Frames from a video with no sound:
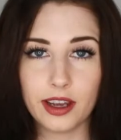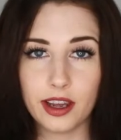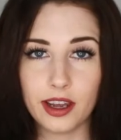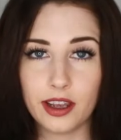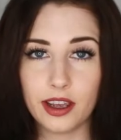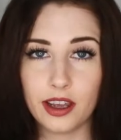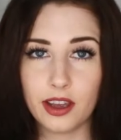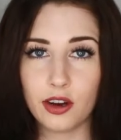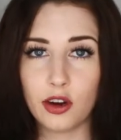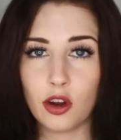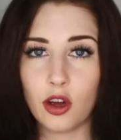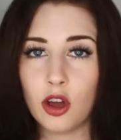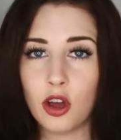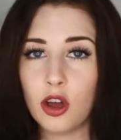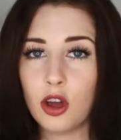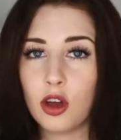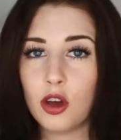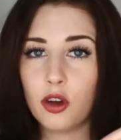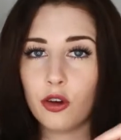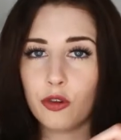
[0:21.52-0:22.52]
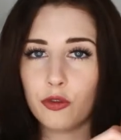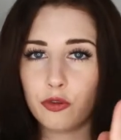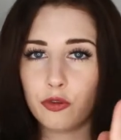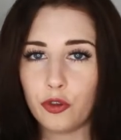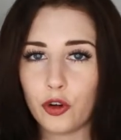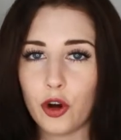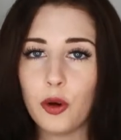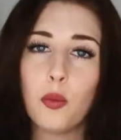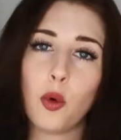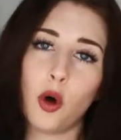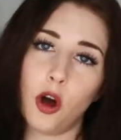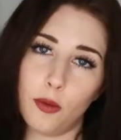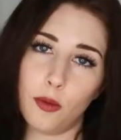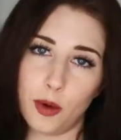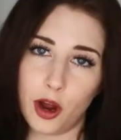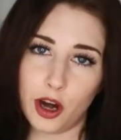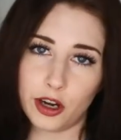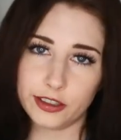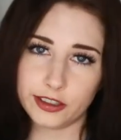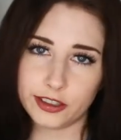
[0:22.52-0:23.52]
head from
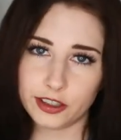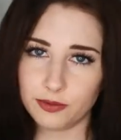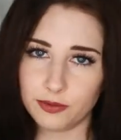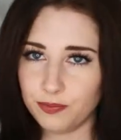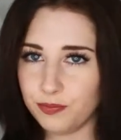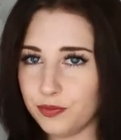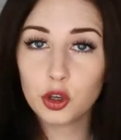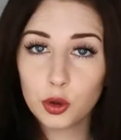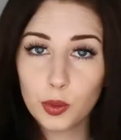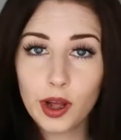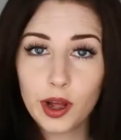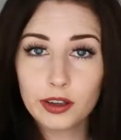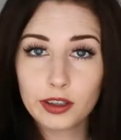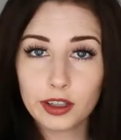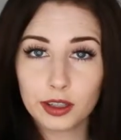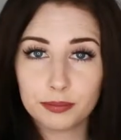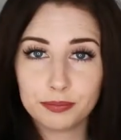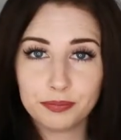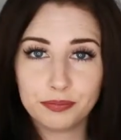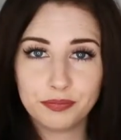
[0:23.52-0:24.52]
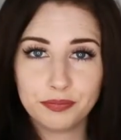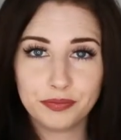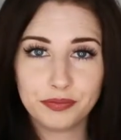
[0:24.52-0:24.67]
Walmart. You're welcome.